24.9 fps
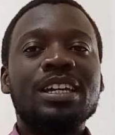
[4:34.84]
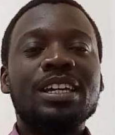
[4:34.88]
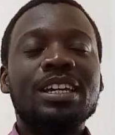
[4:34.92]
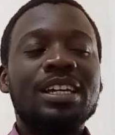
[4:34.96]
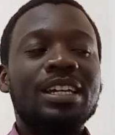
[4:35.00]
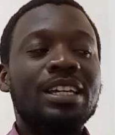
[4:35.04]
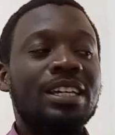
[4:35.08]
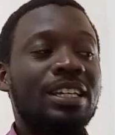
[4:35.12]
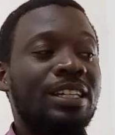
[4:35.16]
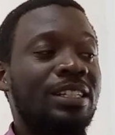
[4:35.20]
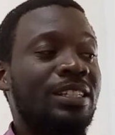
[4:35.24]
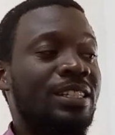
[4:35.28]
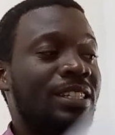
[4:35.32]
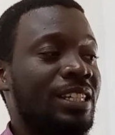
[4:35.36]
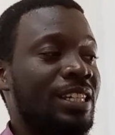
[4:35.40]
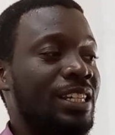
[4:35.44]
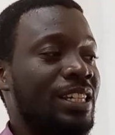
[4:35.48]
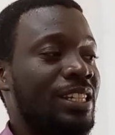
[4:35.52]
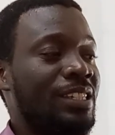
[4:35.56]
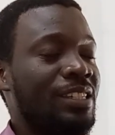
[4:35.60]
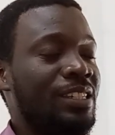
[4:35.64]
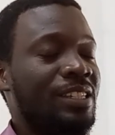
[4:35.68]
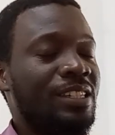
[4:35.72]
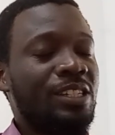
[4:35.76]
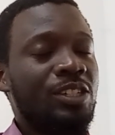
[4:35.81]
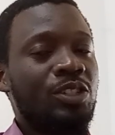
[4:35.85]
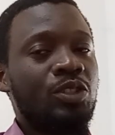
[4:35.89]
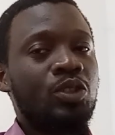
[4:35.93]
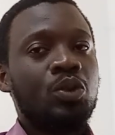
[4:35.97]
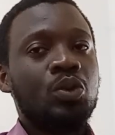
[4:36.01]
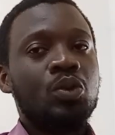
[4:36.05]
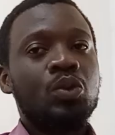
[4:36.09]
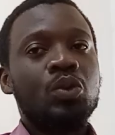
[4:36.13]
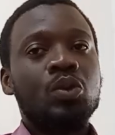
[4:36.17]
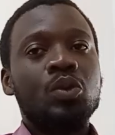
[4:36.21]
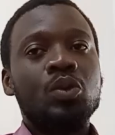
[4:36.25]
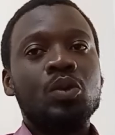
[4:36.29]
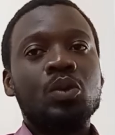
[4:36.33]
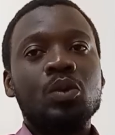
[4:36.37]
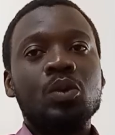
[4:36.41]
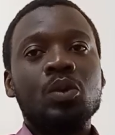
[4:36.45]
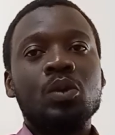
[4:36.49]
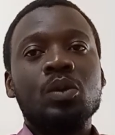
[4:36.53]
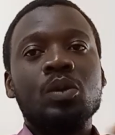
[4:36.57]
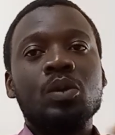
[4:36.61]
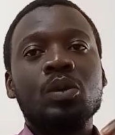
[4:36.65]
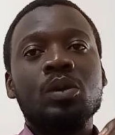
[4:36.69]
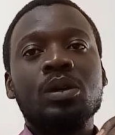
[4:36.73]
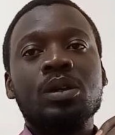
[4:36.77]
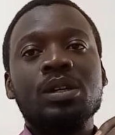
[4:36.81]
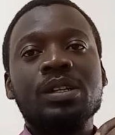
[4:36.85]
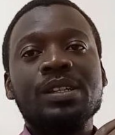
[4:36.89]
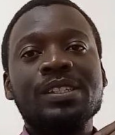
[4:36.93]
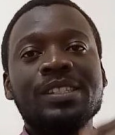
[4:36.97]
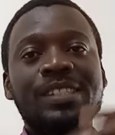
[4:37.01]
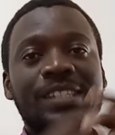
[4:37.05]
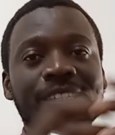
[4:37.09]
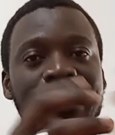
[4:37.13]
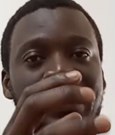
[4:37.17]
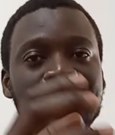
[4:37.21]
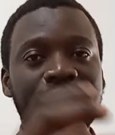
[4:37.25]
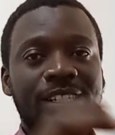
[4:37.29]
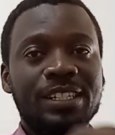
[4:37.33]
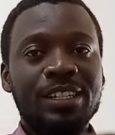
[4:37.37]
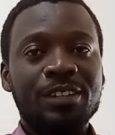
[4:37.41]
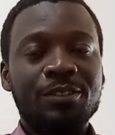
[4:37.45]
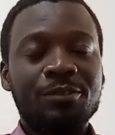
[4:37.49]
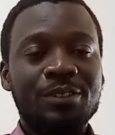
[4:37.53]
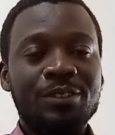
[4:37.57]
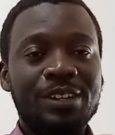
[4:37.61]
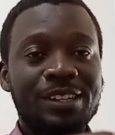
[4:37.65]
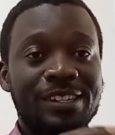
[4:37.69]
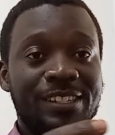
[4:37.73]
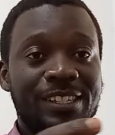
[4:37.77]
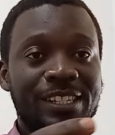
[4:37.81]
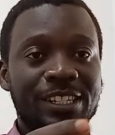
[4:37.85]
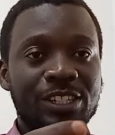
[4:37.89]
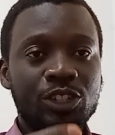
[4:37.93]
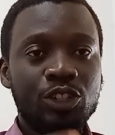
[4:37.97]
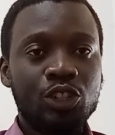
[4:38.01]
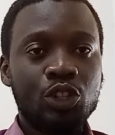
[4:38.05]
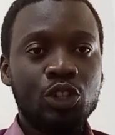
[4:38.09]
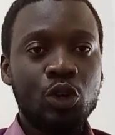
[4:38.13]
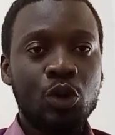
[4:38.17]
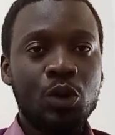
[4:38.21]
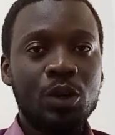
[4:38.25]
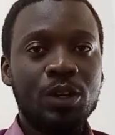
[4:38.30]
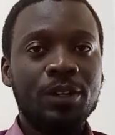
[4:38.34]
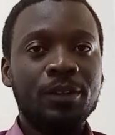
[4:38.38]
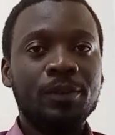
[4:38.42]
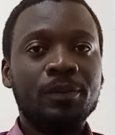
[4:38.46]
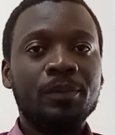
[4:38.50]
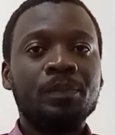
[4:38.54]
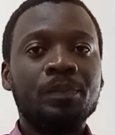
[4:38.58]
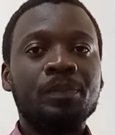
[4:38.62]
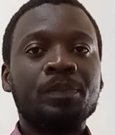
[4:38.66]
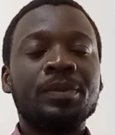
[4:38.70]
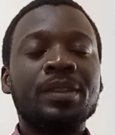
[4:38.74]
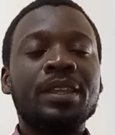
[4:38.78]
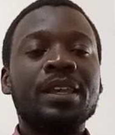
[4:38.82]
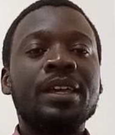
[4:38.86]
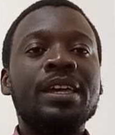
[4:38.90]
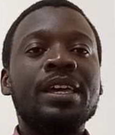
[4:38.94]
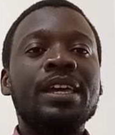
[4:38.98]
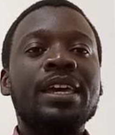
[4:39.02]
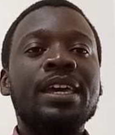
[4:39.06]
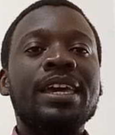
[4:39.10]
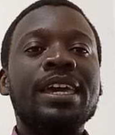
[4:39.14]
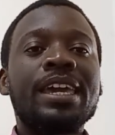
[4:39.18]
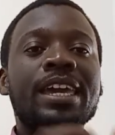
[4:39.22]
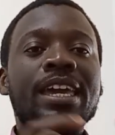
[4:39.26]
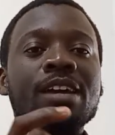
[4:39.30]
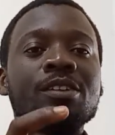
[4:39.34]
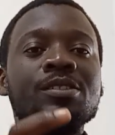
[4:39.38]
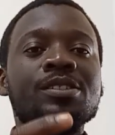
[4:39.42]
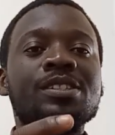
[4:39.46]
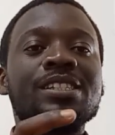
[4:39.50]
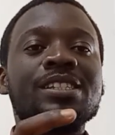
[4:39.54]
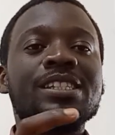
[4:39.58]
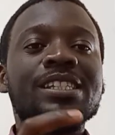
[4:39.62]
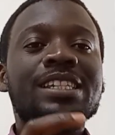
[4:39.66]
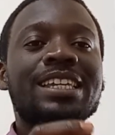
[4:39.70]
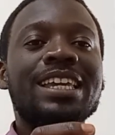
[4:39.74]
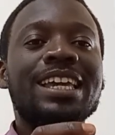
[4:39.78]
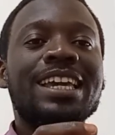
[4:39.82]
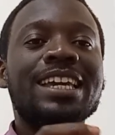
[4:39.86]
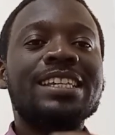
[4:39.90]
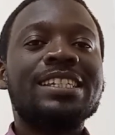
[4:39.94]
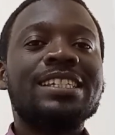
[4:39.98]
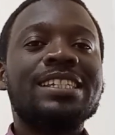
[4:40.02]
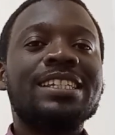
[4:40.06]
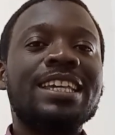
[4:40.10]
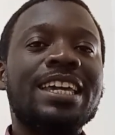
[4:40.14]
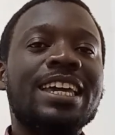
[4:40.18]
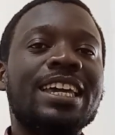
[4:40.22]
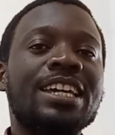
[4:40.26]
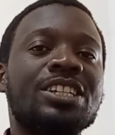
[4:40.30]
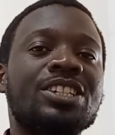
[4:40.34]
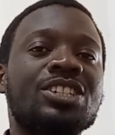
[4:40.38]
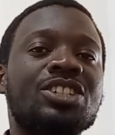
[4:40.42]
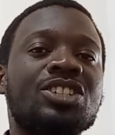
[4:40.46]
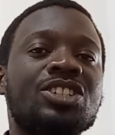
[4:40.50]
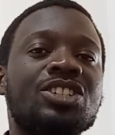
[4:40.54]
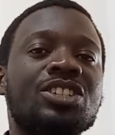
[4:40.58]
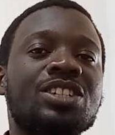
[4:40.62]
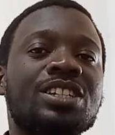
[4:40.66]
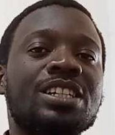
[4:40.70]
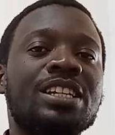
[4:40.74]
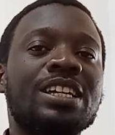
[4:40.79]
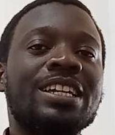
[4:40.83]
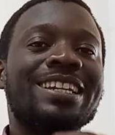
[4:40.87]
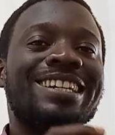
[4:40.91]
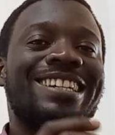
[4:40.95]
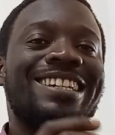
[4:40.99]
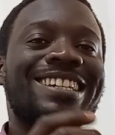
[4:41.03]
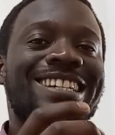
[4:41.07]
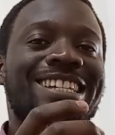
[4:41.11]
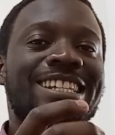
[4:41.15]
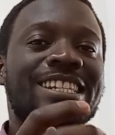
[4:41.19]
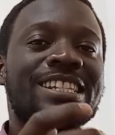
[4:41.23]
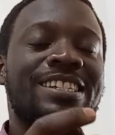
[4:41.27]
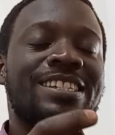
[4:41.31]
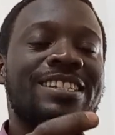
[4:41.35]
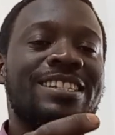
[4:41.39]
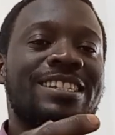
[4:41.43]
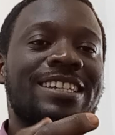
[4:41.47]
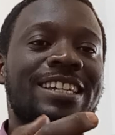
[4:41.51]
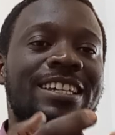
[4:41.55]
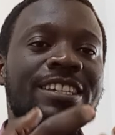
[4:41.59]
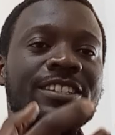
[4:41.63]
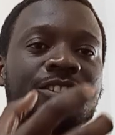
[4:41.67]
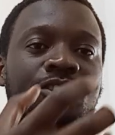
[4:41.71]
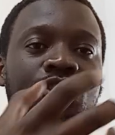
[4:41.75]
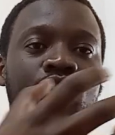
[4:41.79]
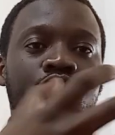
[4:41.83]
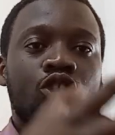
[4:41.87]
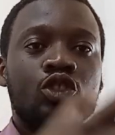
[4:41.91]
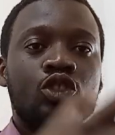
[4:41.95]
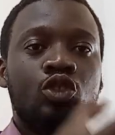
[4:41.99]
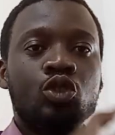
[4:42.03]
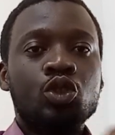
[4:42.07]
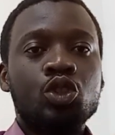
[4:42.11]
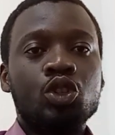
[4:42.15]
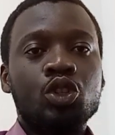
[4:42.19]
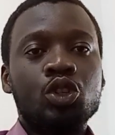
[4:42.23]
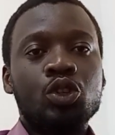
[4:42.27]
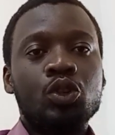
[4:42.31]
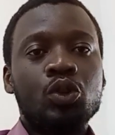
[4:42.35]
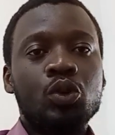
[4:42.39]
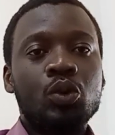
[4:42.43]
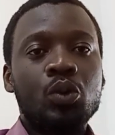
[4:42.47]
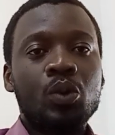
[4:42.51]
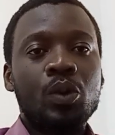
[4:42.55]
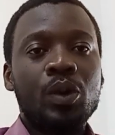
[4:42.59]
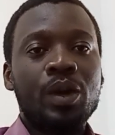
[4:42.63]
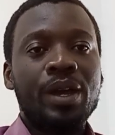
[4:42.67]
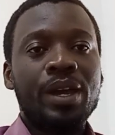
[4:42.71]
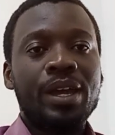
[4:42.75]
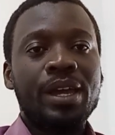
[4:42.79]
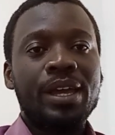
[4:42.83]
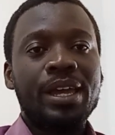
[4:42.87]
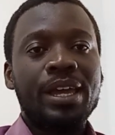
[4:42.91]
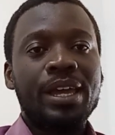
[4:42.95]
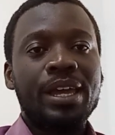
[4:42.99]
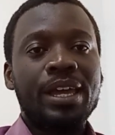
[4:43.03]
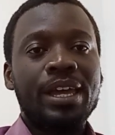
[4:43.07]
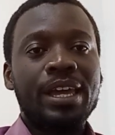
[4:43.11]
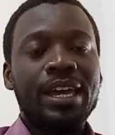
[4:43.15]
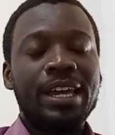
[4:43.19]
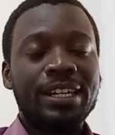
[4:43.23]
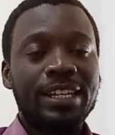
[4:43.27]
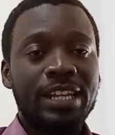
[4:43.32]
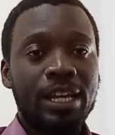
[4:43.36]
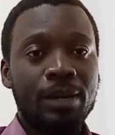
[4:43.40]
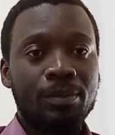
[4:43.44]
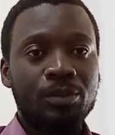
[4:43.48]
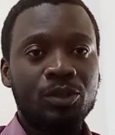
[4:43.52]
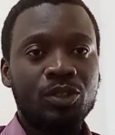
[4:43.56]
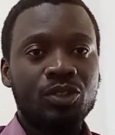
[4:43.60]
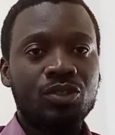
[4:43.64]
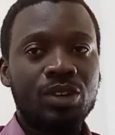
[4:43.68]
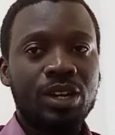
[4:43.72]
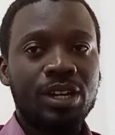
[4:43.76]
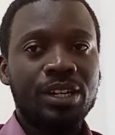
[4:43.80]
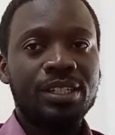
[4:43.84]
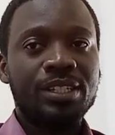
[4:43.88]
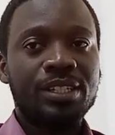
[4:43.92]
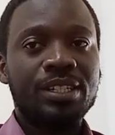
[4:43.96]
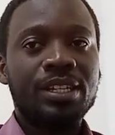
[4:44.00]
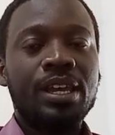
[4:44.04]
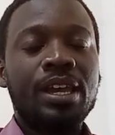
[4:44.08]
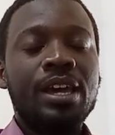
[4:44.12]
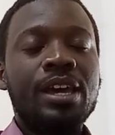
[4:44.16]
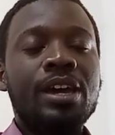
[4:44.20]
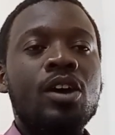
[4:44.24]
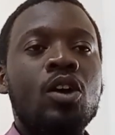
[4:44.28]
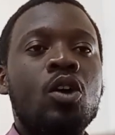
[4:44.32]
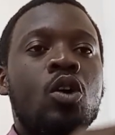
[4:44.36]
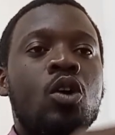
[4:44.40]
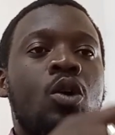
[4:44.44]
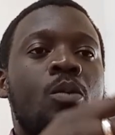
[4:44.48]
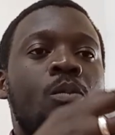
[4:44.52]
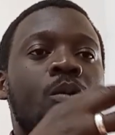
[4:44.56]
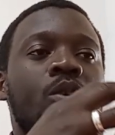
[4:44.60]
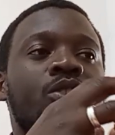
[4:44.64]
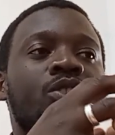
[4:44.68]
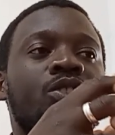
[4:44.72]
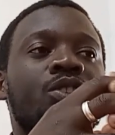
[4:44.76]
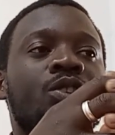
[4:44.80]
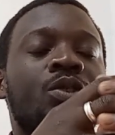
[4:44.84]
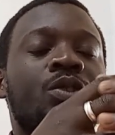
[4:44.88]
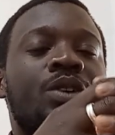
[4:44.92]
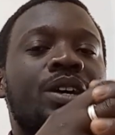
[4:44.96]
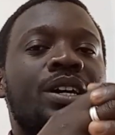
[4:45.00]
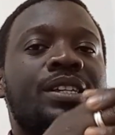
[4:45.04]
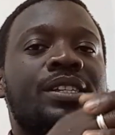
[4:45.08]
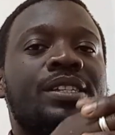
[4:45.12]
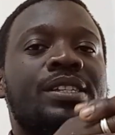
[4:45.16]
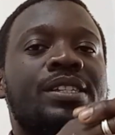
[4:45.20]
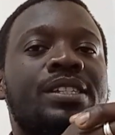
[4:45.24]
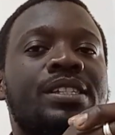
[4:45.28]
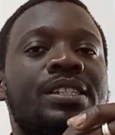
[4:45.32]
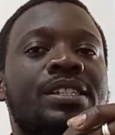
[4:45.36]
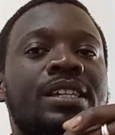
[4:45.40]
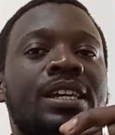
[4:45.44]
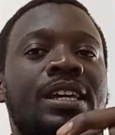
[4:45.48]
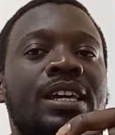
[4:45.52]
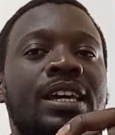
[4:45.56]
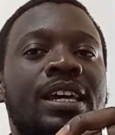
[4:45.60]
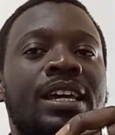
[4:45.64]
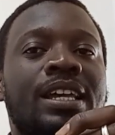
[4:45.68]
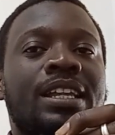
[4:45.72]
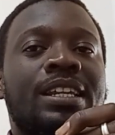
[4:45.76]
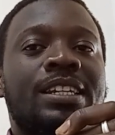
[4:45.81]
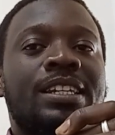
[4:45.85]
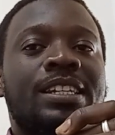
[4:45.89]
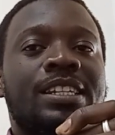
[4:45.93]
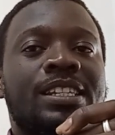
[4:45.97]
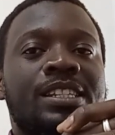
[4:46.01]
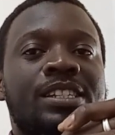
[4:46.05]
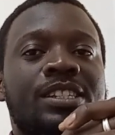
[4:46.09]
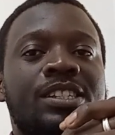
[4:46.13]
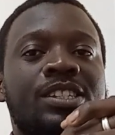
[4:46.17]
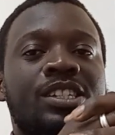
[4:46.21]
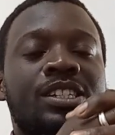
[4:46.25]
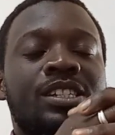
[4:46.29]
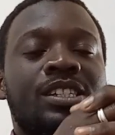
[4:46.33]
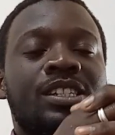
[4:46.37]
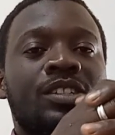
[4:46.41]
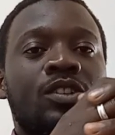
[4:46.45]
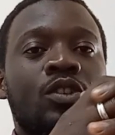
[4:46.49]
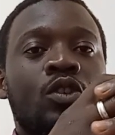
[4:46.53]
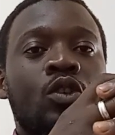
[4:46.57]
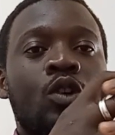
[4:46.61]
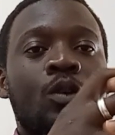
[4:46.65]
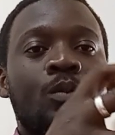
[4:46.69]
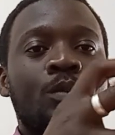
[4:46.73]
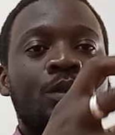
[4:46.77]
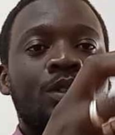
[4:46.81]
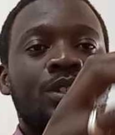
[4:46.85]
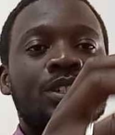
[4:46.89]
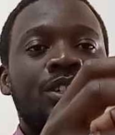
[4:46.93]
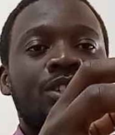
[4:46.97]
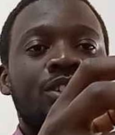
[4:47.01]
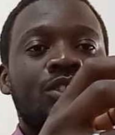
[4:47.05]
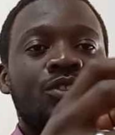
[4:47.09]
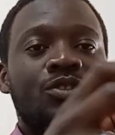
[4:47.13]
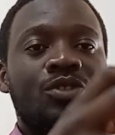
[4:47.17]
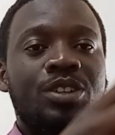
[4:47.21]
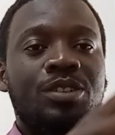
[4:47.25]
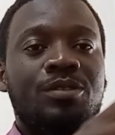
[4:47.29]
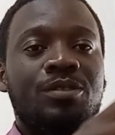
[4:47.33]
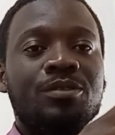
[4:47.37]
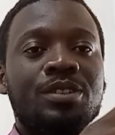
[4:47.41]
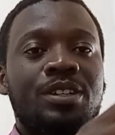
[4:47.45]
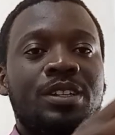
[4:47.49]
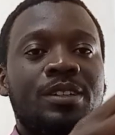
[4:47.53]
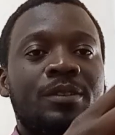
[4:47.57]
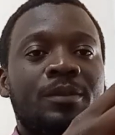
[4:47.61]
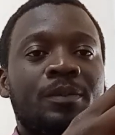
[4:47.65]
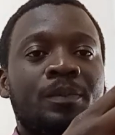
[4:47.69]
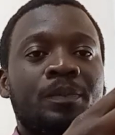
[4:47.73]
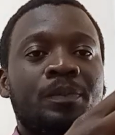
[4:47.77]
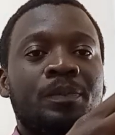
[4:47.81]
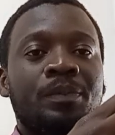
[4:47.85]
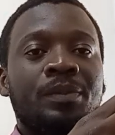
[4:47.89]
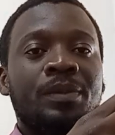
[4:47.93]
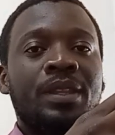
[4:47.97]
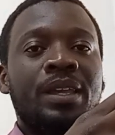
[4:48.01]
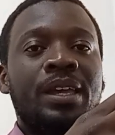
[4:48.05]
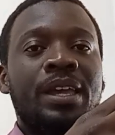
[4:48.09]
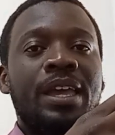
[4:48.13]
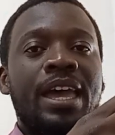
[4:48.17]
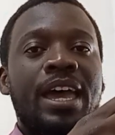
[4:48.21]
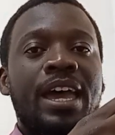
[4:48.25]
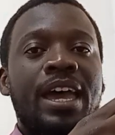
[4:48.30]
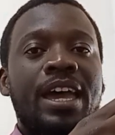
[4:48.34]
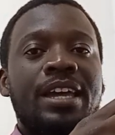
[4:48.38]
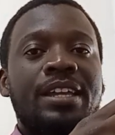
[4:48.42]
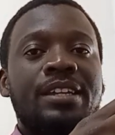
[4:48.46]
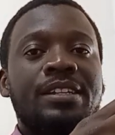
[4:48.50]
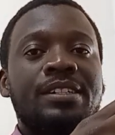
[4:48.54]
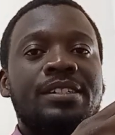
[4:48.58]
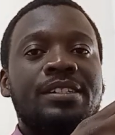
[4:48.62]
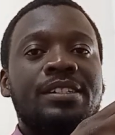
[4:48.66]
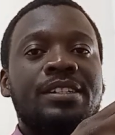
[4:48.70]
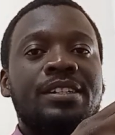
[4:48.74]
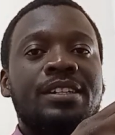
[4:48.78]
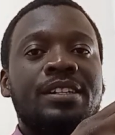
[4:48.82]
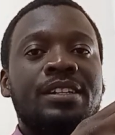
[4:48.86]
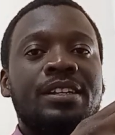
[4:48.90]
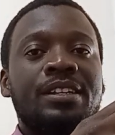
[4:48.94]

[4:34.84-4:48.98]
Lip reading: it's easy to see the difference in tone. LCSH leans institutional and abstract. Homosaurus leans community driven and